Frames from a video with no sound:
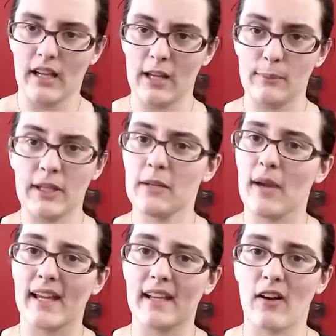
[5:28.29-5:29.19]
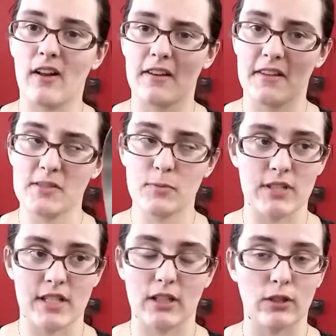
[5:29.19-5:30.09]
And piggybacking on this
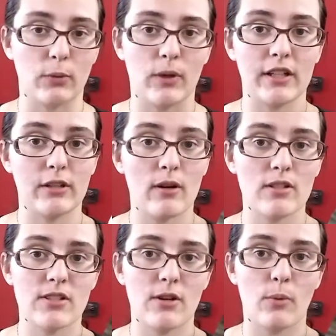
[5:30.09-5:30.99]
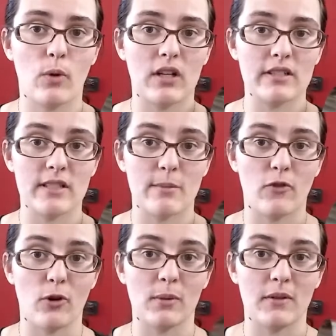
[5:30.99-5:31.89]
particular one, you also want some
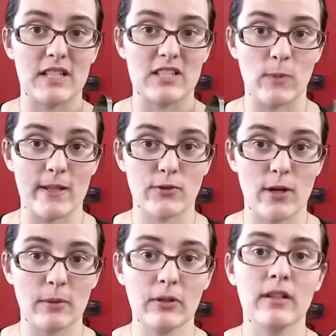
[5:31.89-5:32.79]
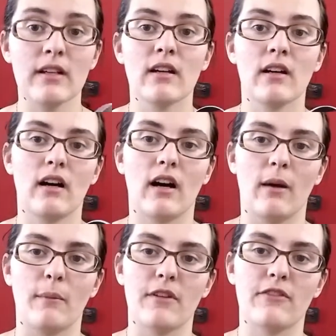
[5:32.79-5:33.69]
form of a sweat scraper.
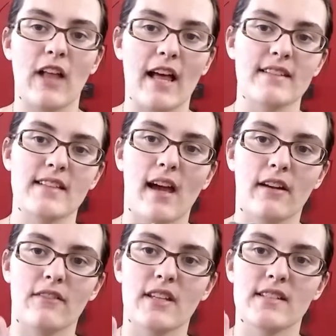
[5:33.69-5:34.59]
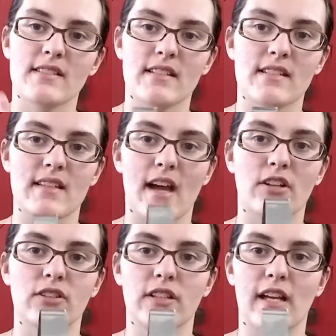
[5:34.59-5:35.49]
The flat side of this is
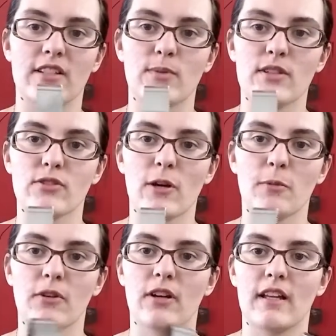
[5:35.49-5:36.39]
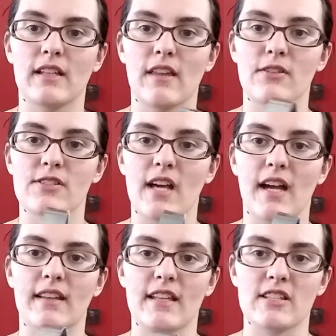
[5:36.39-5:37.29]
actually a sweat scraper, and the other
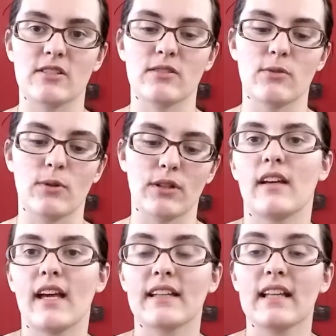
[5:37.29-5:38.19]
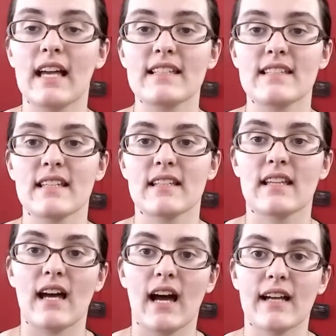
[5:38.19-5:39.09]
side that's sort of... And the last thing
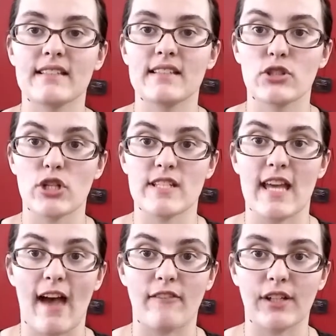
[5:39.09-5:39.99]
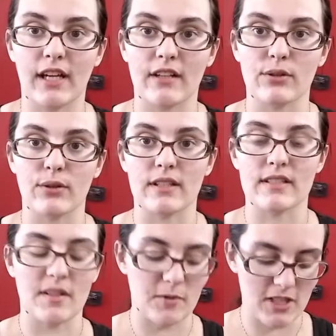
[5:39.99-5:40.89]
that I suggest to have on hand during
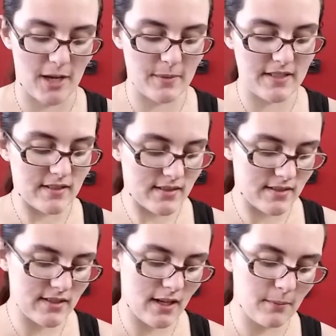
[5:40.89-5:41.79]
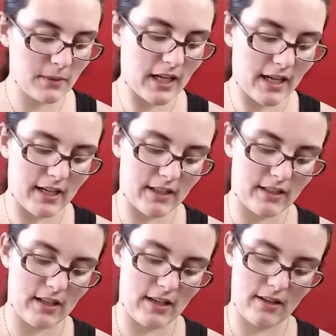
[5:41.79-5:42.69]
the summertime is some
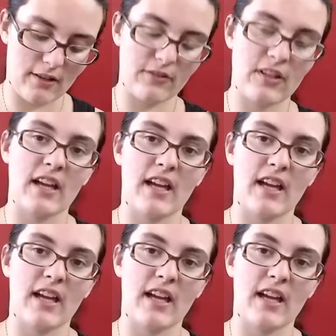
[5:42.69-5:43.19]
kind of